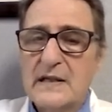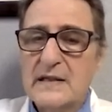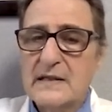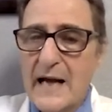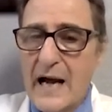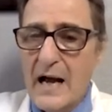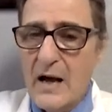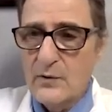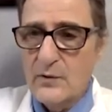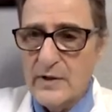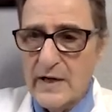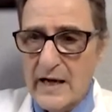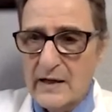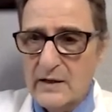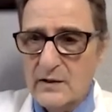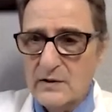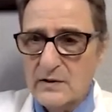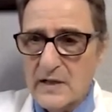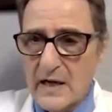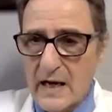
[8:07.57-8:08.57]
in tau
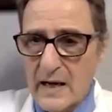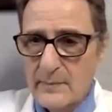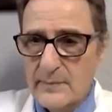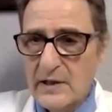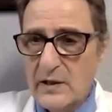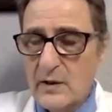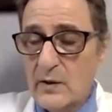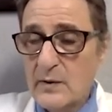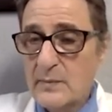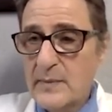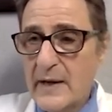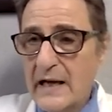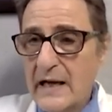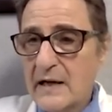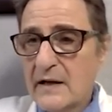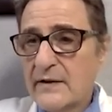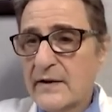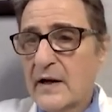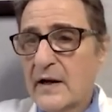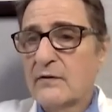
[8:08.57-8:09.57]
tangles and amyloid
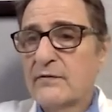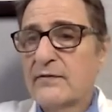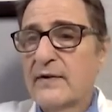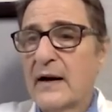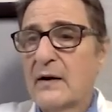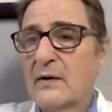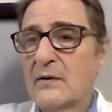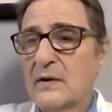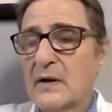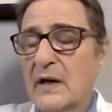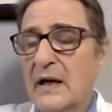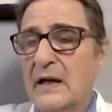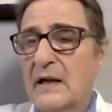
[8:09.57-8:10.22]
beta that are found